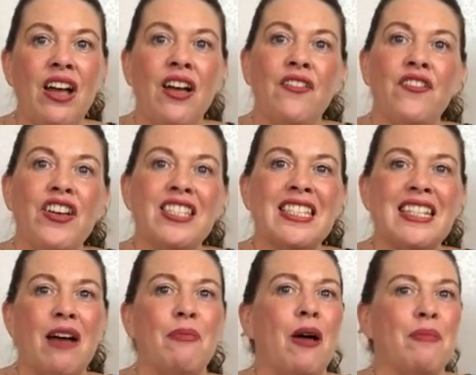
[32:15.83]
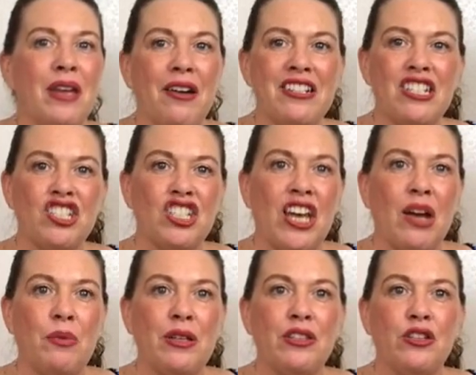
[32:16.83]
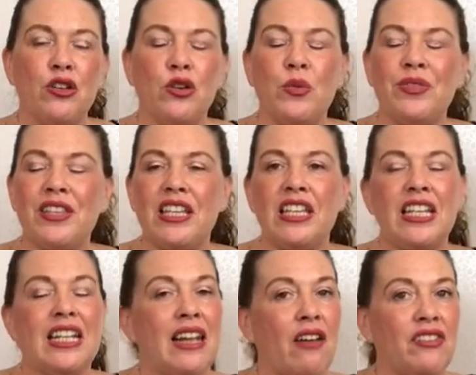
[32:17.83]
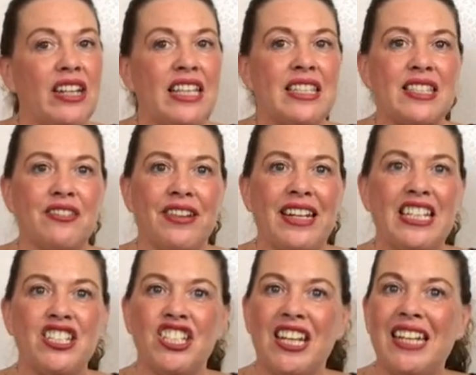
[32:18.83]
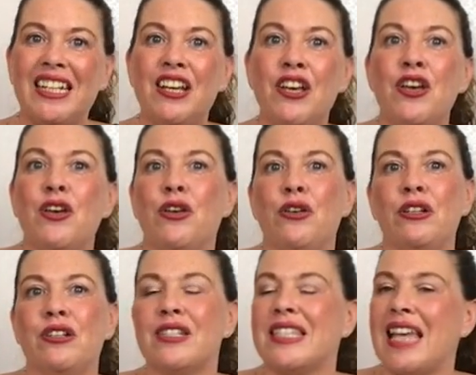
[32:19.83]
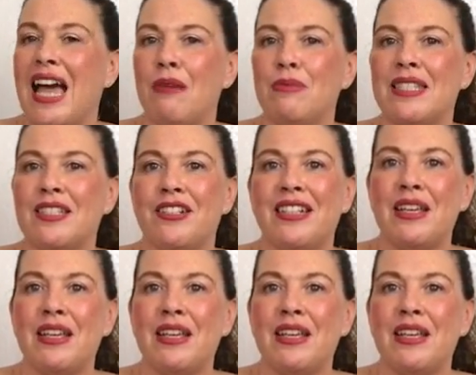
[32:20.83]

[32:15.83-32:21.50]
First up, I'm going to share with you the lovely Serena Jean, who looks absolutely